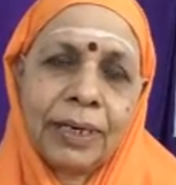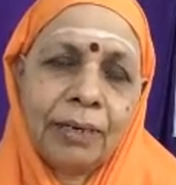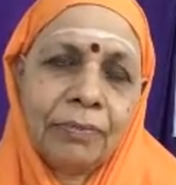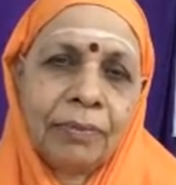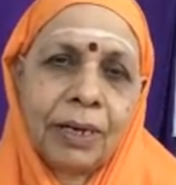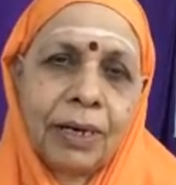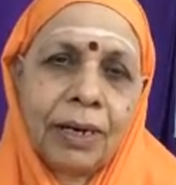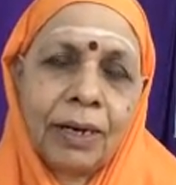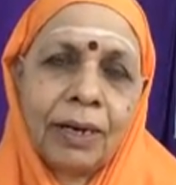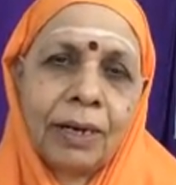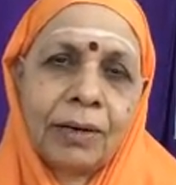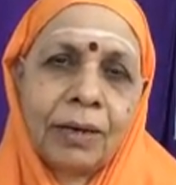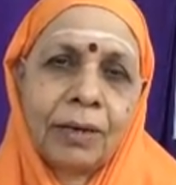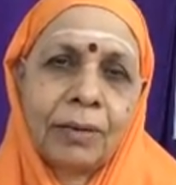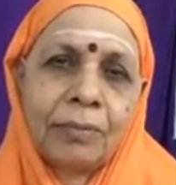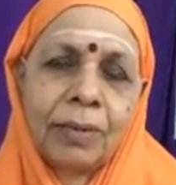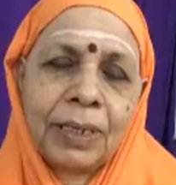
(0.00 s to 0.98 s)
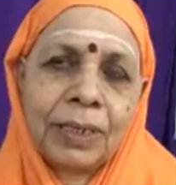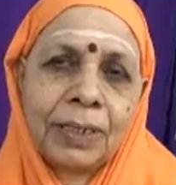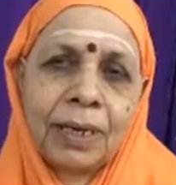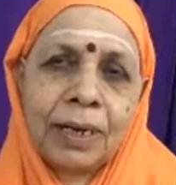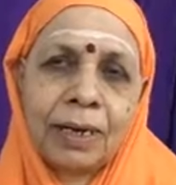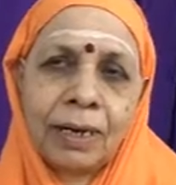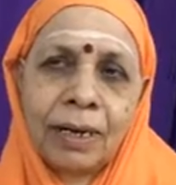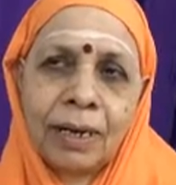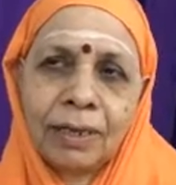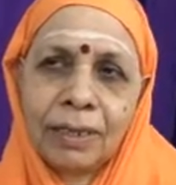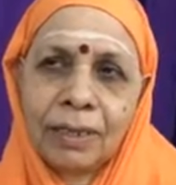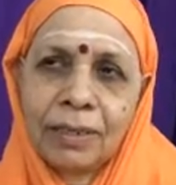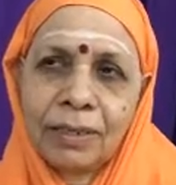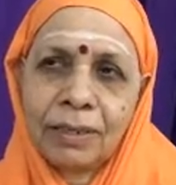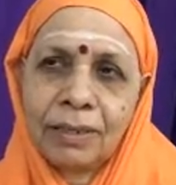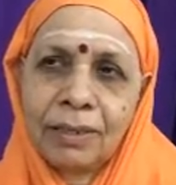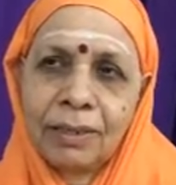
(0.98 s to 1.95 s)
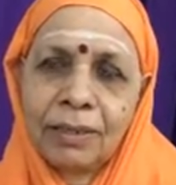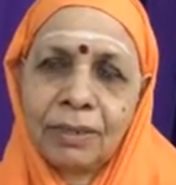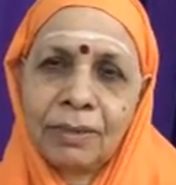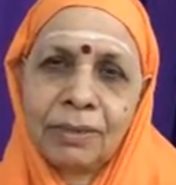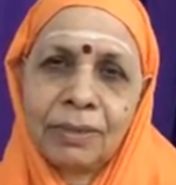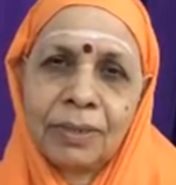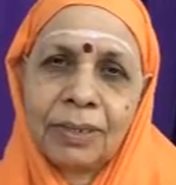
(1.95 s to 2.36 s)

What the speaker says: iva bandhanat.